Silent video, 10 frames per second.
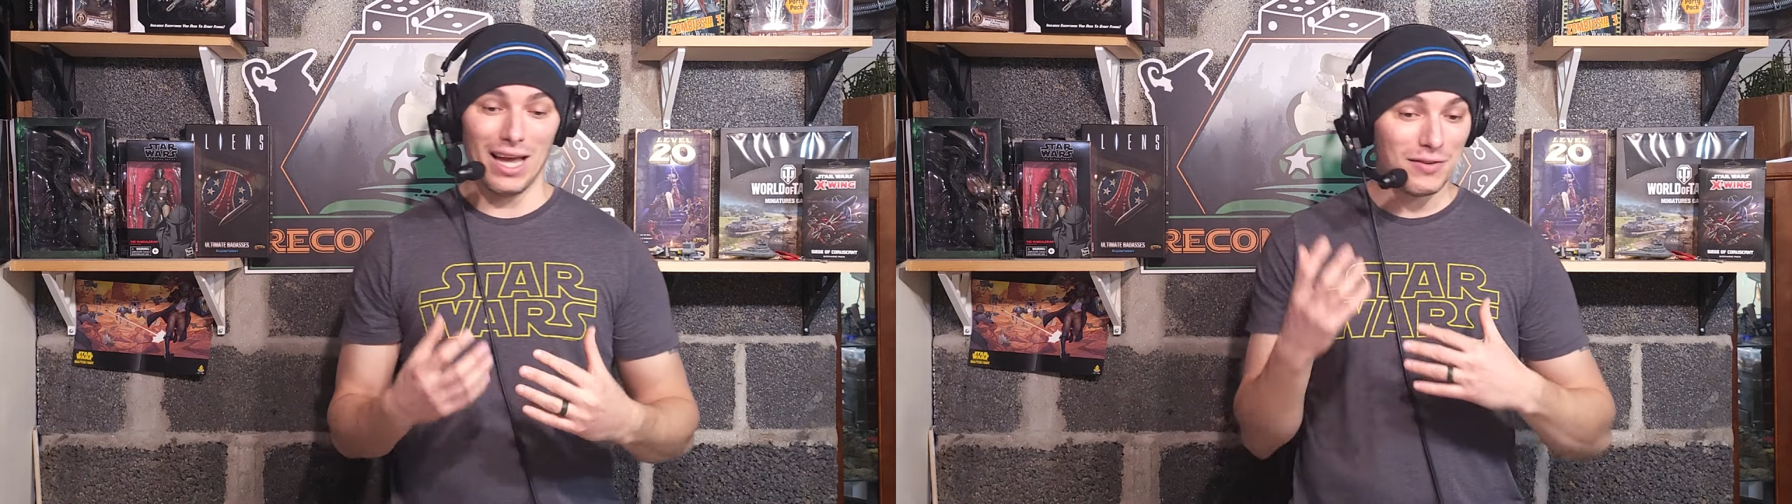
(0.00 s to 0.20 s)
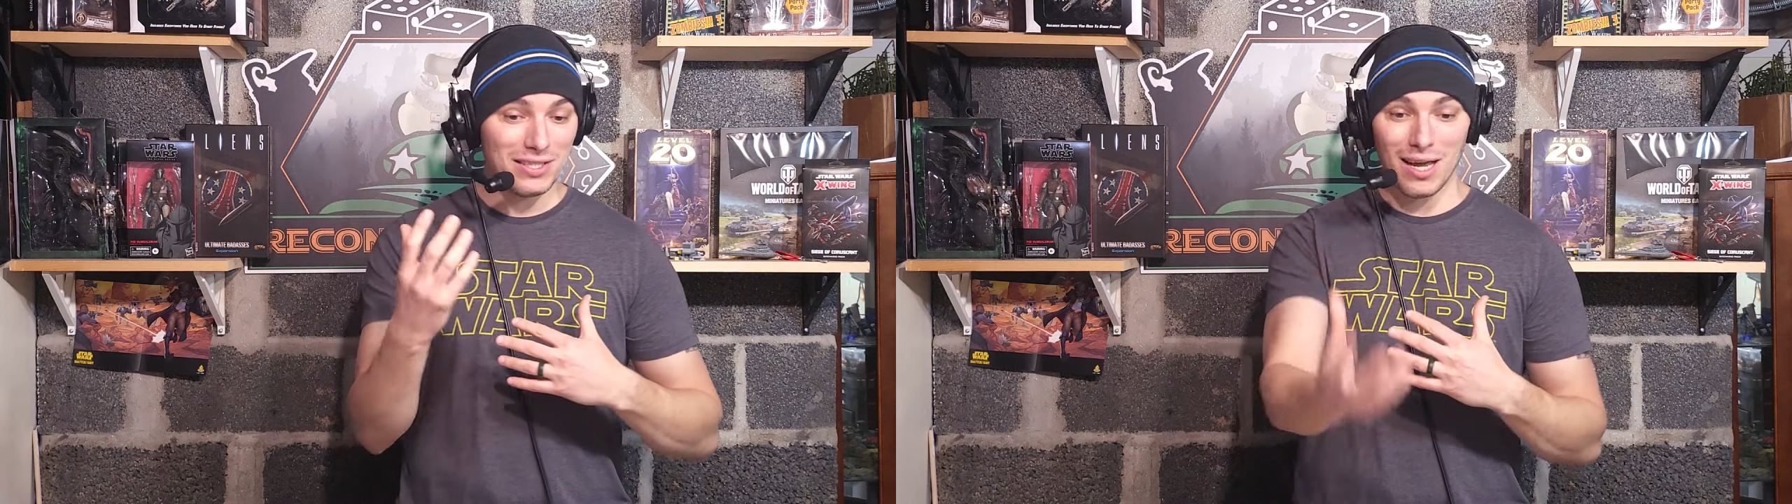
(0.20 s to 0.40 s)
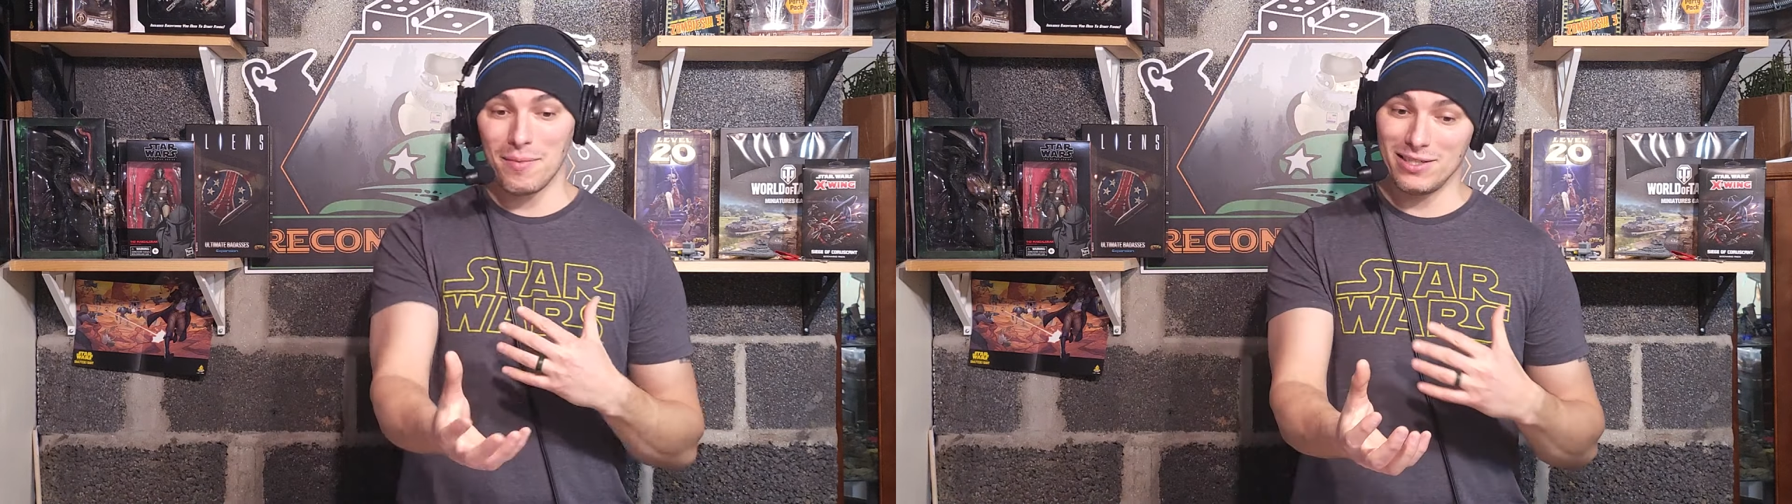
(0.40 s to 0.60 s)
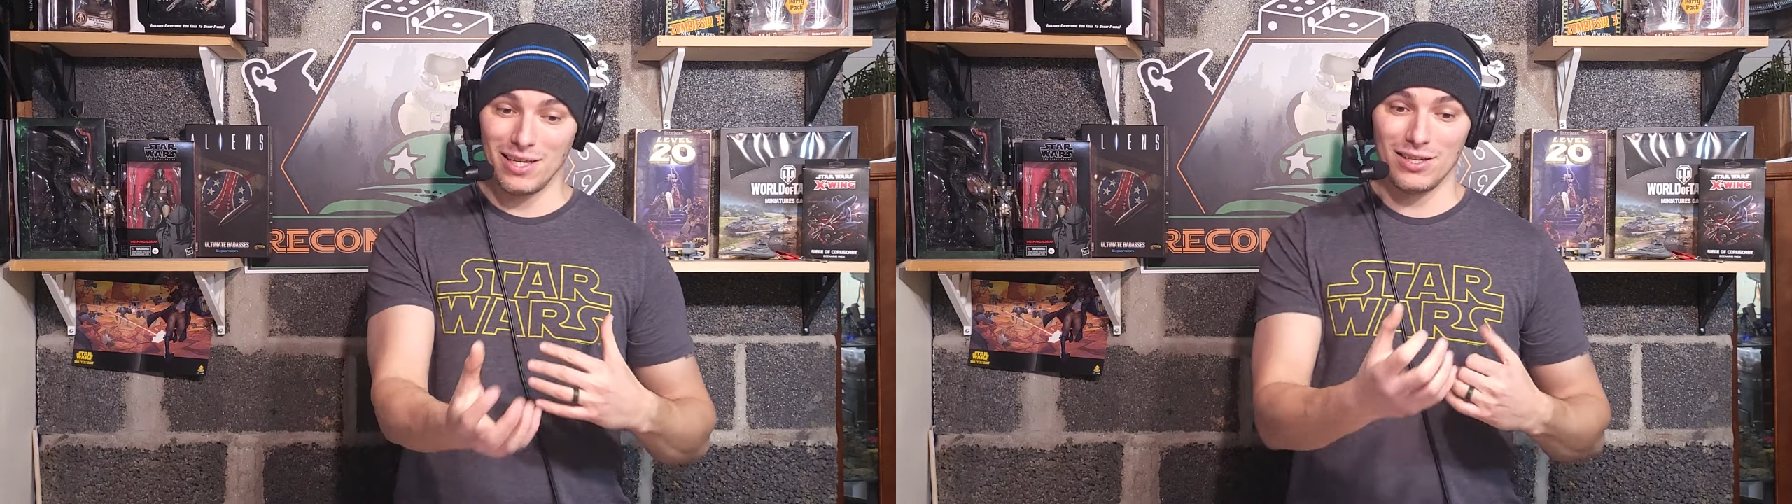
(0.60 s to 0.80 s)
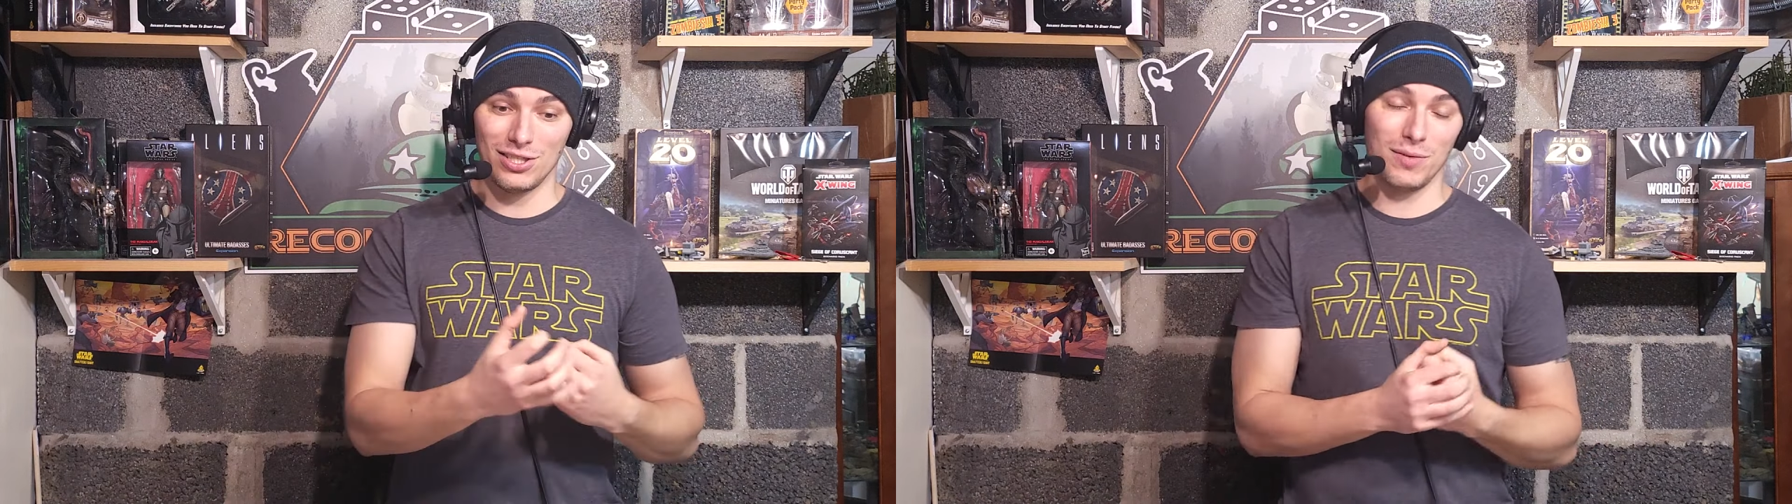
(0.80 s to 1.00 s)
Every time I
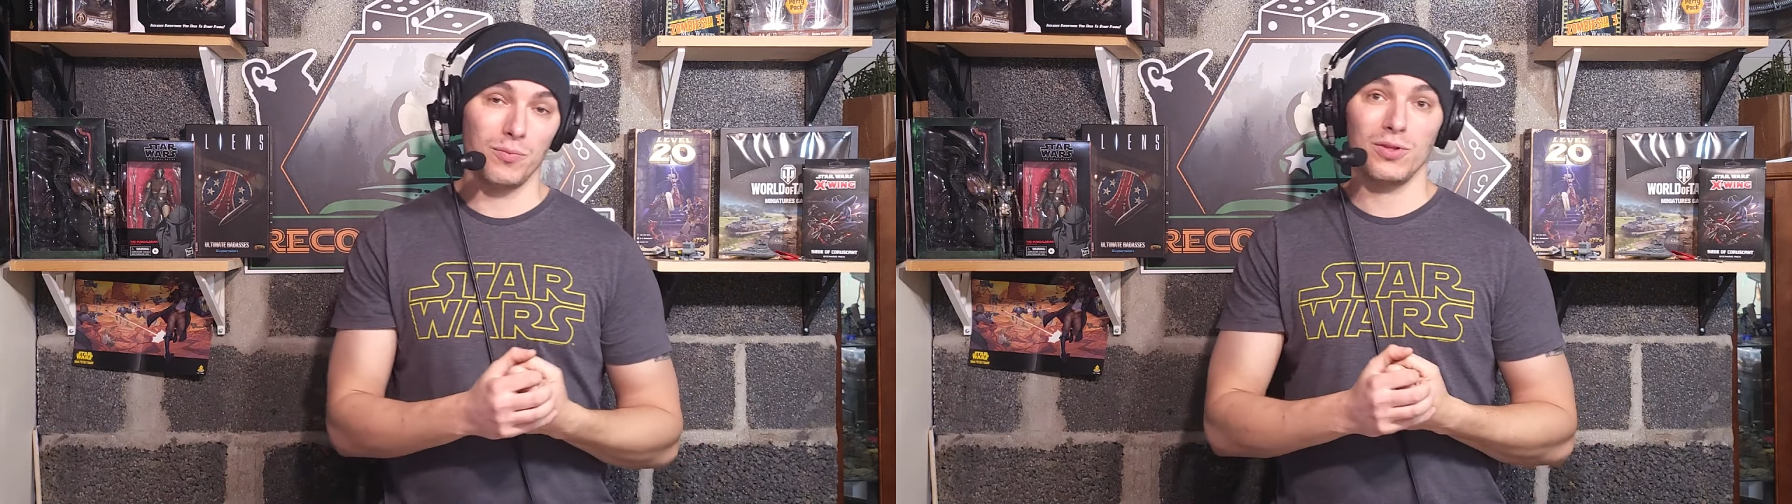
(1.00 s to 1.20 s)
take a ship